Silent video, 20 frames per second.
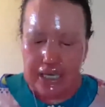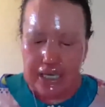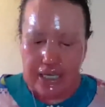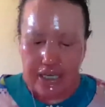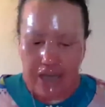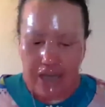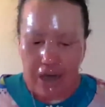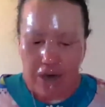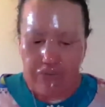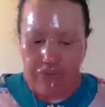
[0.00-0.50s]

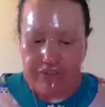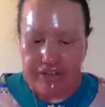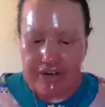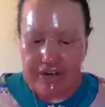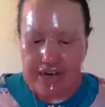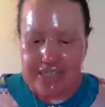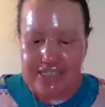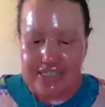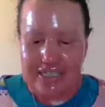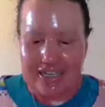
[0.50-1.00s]

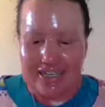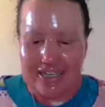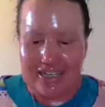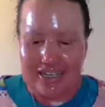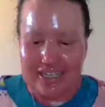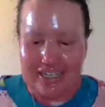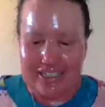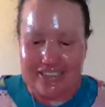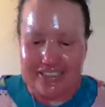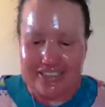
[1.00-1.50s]
galvanizing
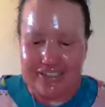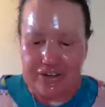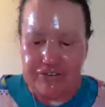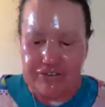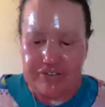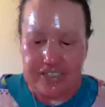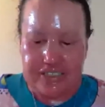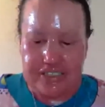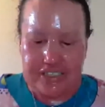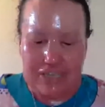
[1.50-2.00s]
collection of
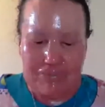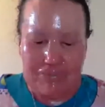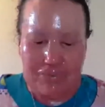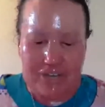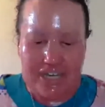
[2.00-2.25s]
contemporary